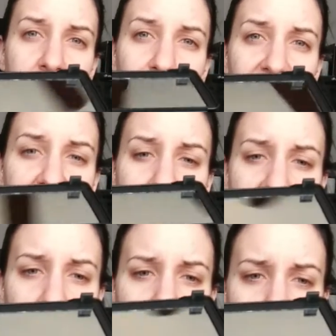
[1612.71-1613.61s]
Mixed
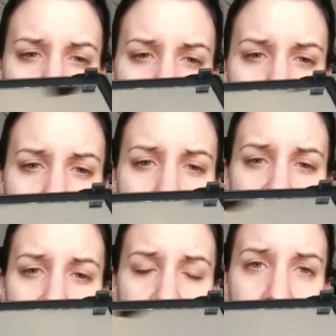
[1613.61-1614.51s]
Metals.
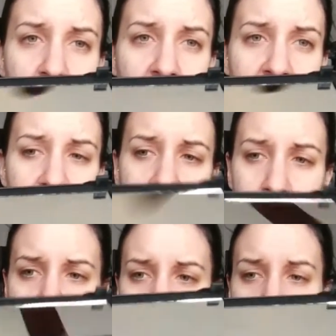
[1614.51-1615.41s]
Matte and Shimmer
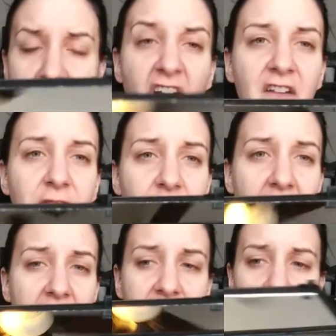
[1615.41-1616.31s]
Eyeshadow Palette.
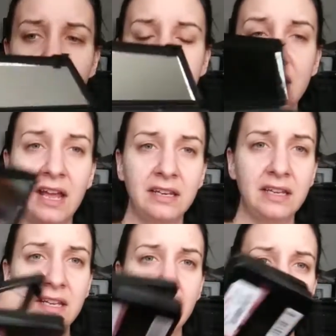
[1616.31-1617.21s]

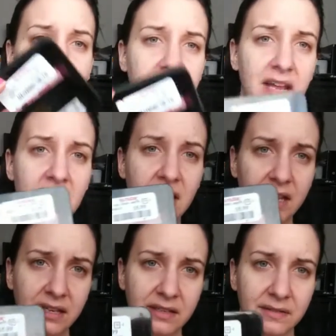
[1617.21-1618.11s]

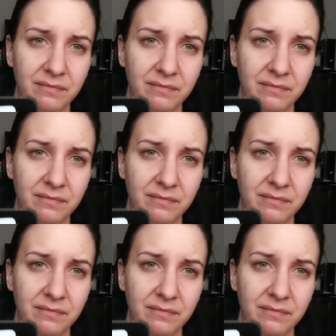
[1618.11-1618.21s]
$5.99.